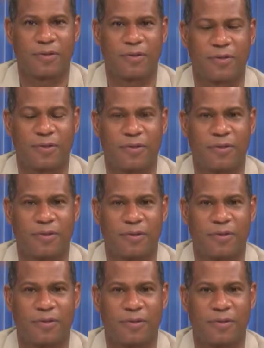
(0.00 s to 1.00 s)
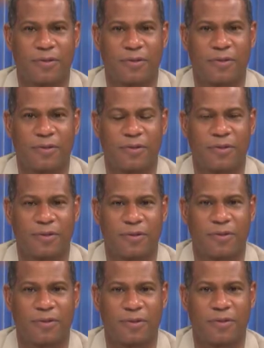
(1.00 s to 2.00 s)

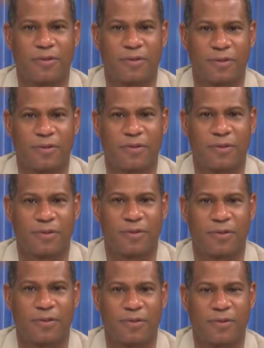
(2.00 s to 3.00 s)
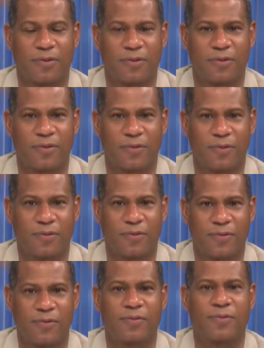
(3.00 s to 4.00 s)

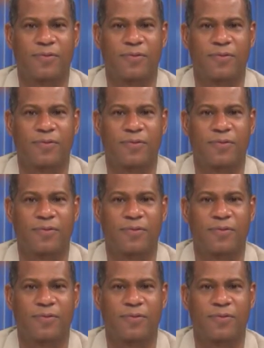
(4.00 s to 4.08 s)
(silent)